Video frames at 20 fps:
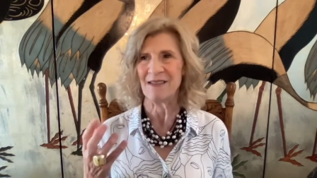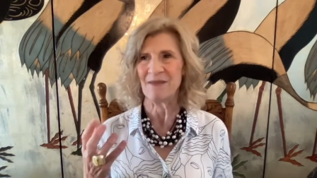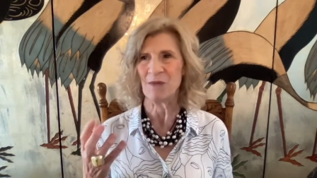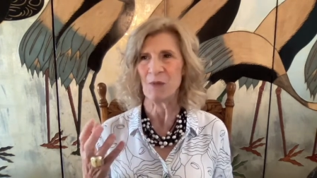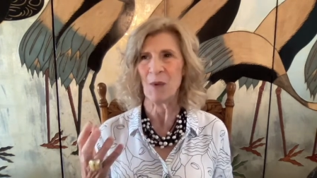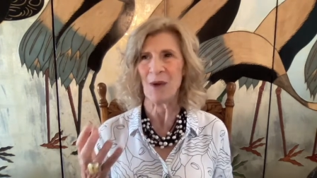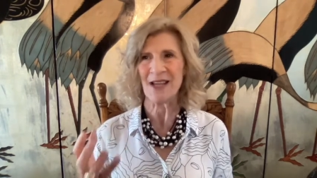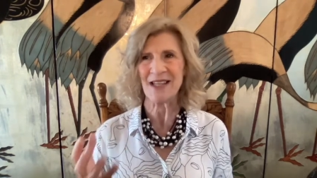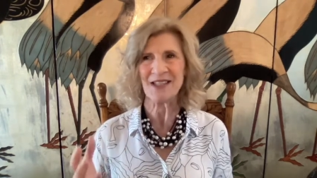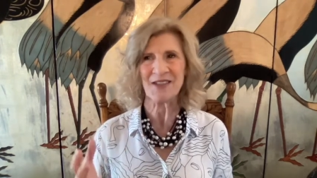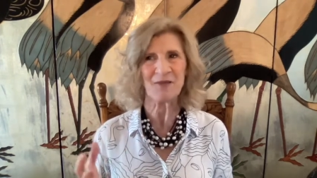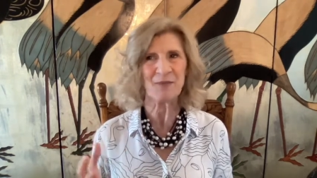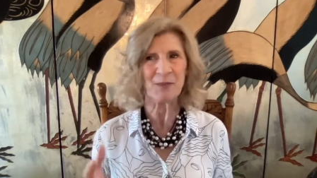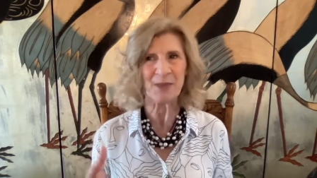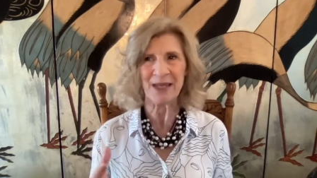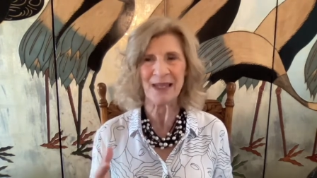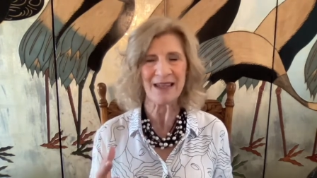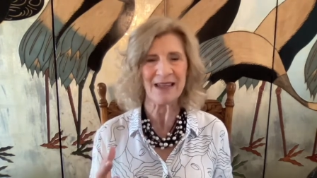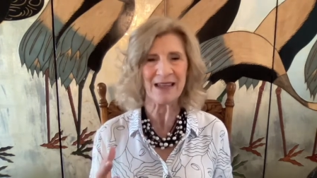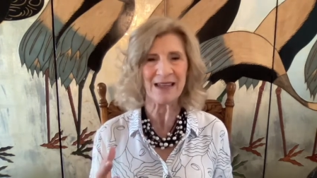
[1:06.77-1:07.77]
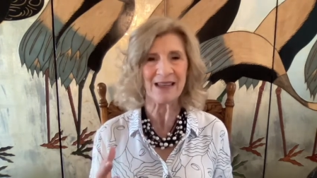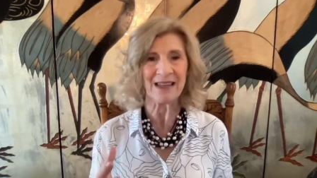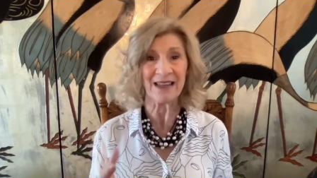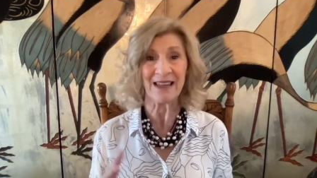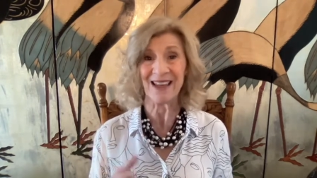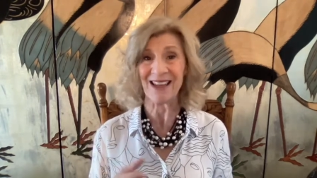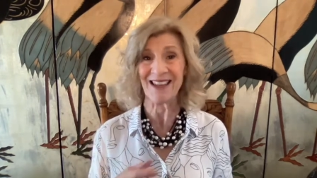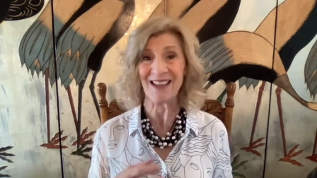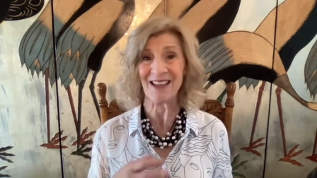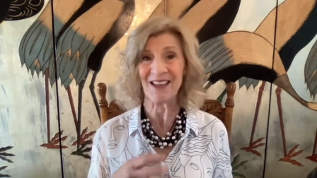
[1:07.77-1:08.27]
ways of being,
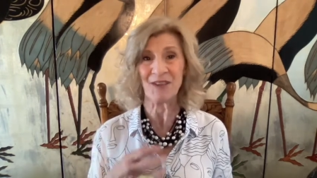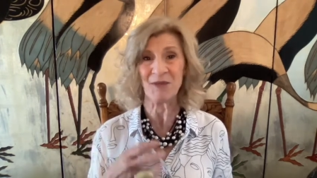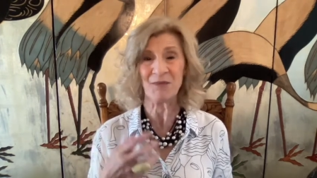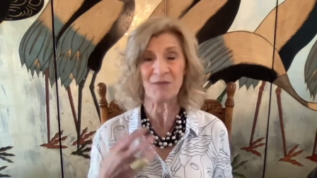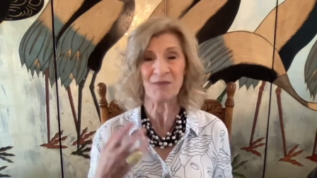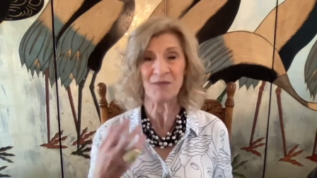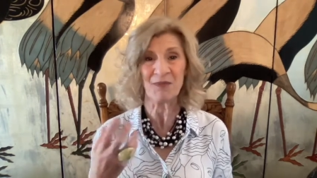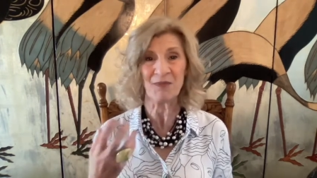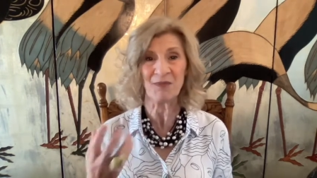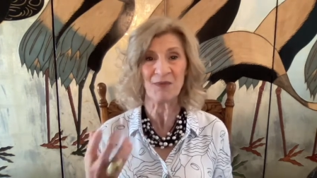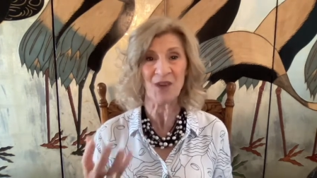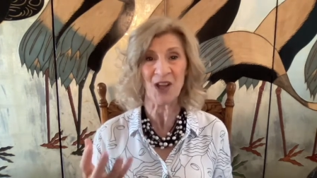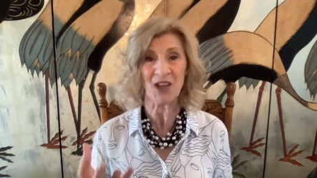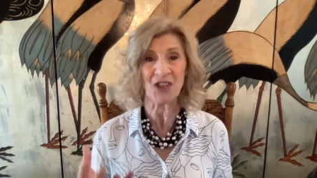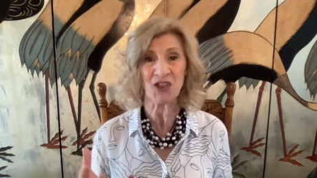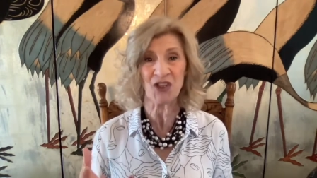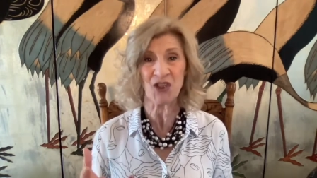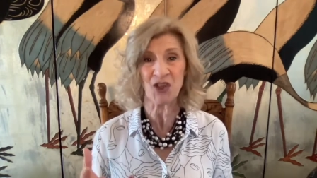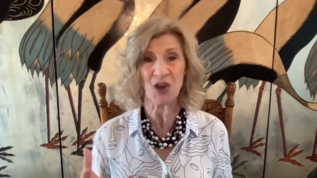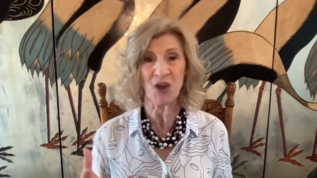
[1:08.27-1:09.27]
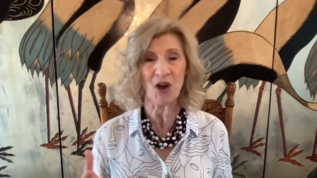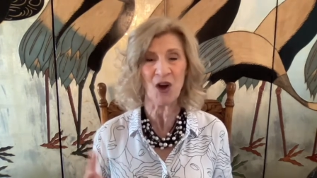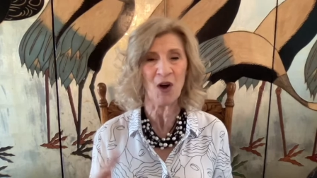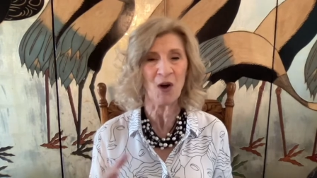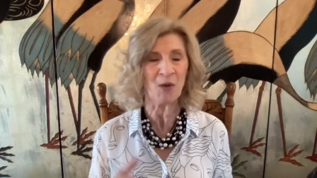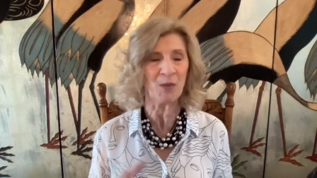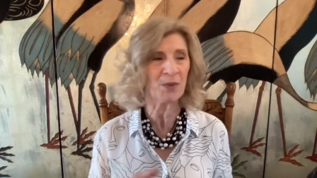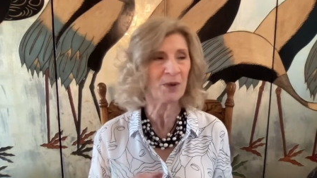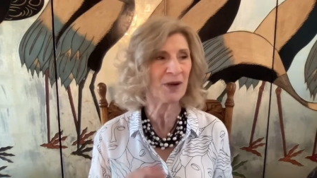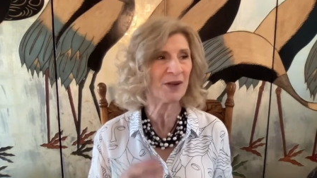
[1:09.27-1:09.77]
a
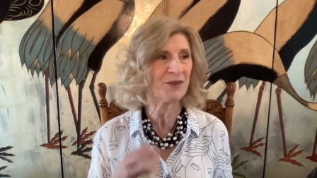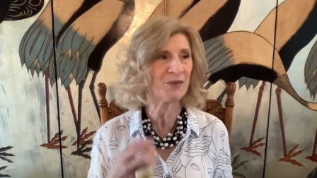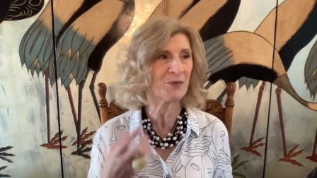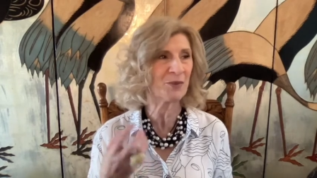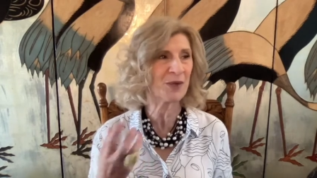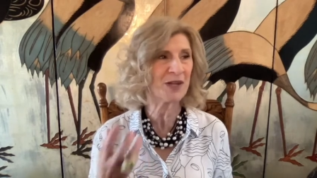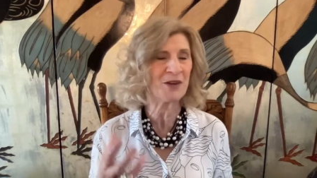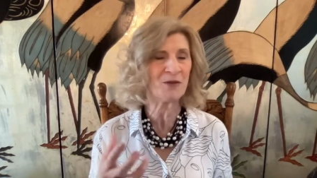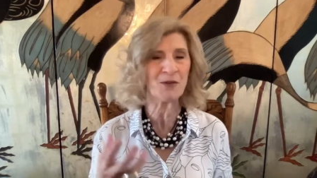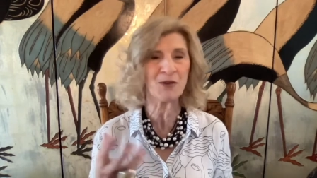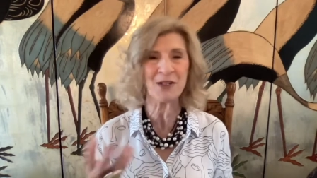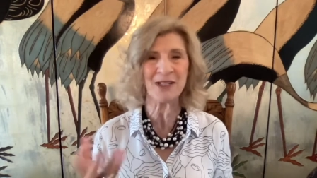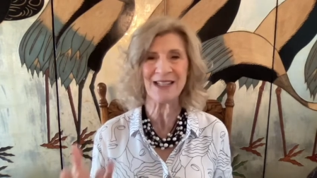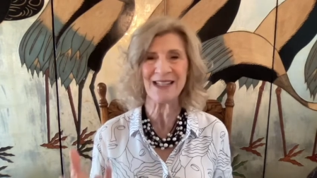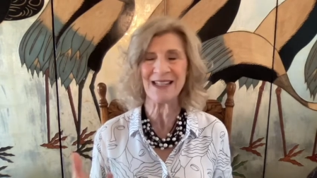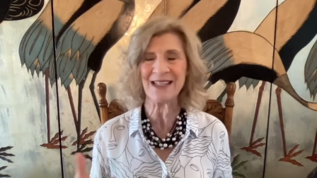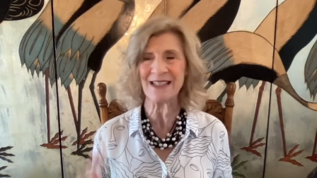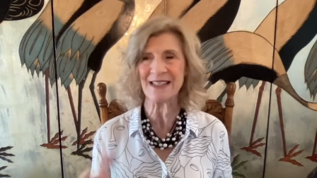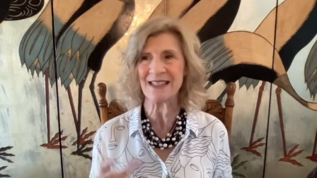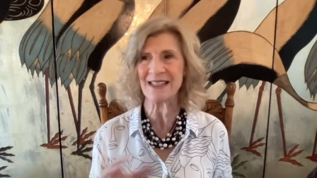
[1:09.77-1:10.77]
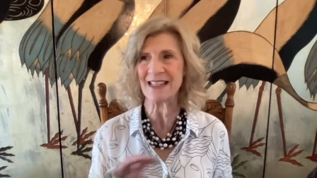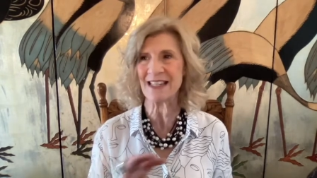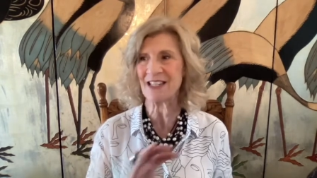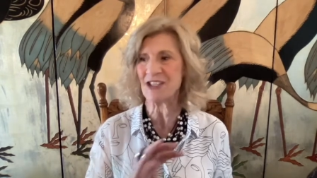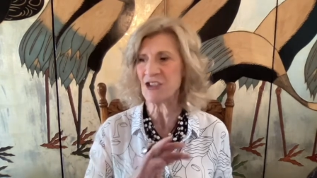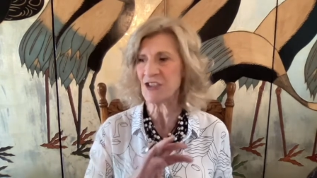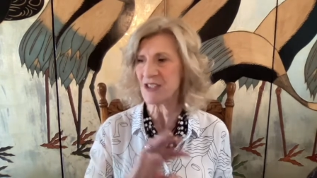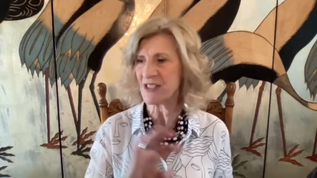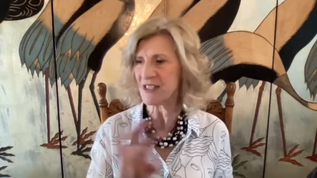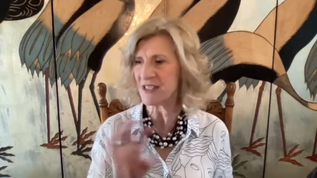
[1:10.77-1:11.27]
job, whatever it is. There's
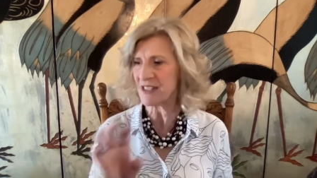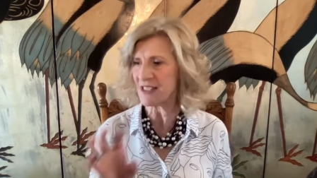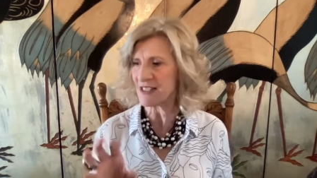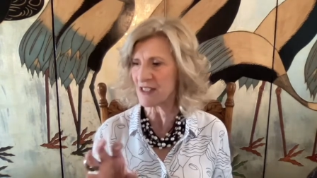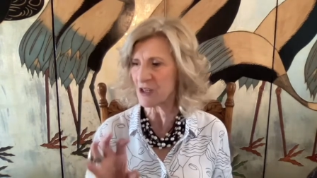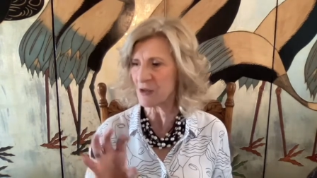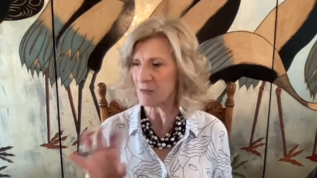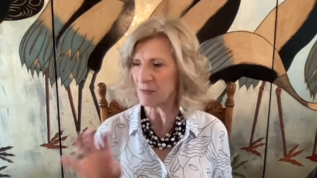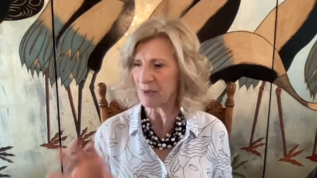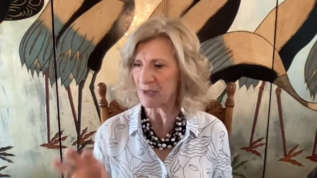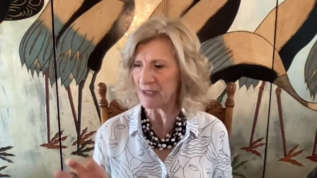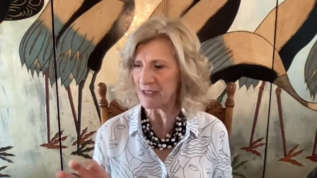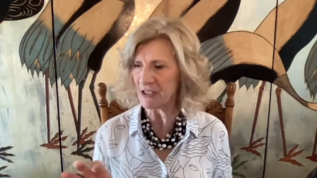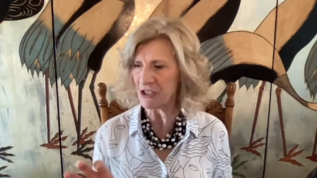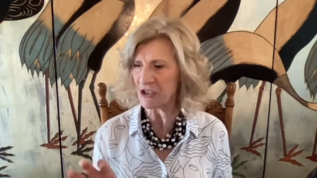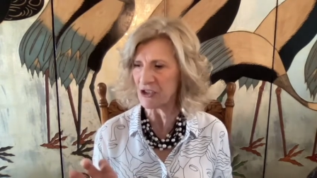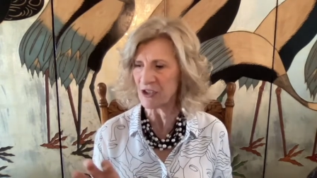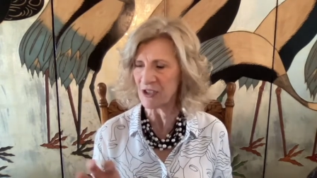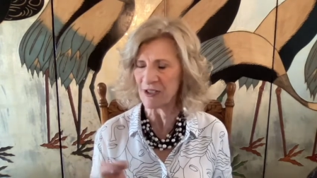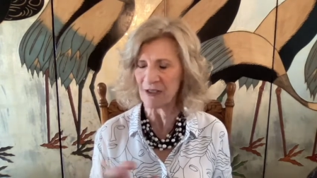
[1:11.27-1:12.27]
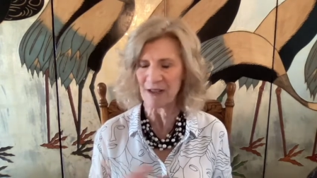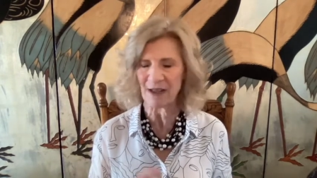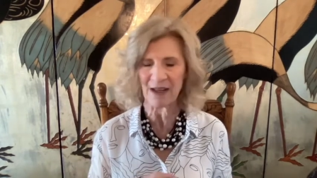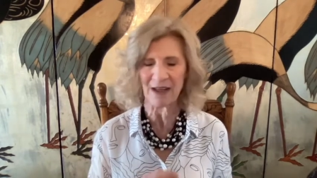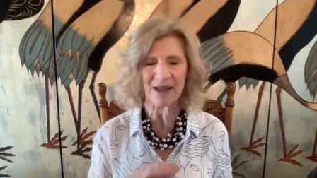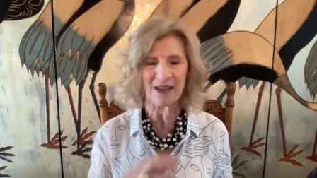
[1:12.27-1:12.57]
just this completion,